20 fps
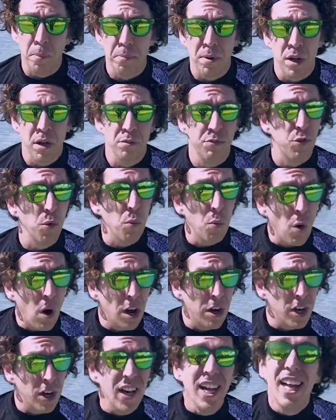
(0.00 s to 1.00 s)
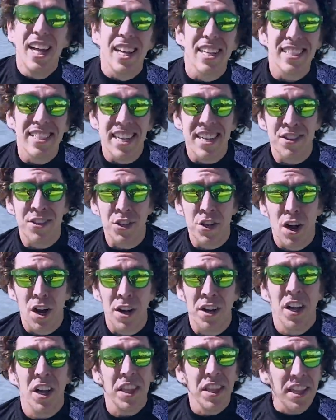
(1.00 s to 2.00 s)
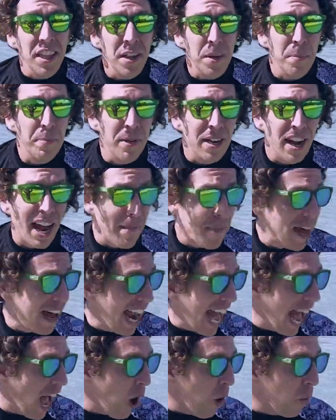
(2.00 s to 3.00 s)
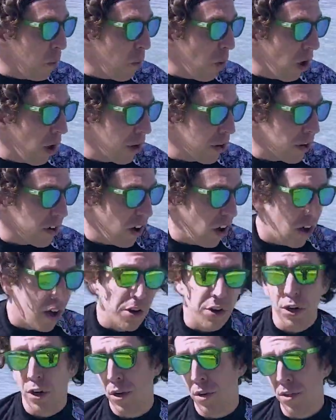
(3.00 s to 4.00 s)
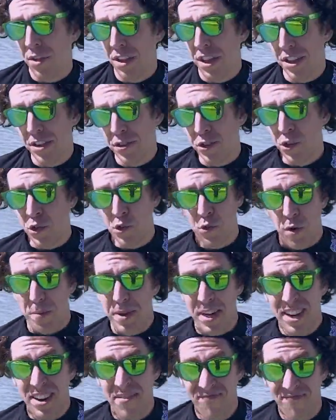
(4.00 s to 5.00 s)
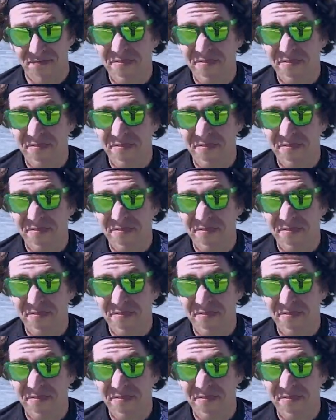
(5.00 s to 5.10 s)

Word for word: above the water, let's talk a little bit about how water on Earth is distributed.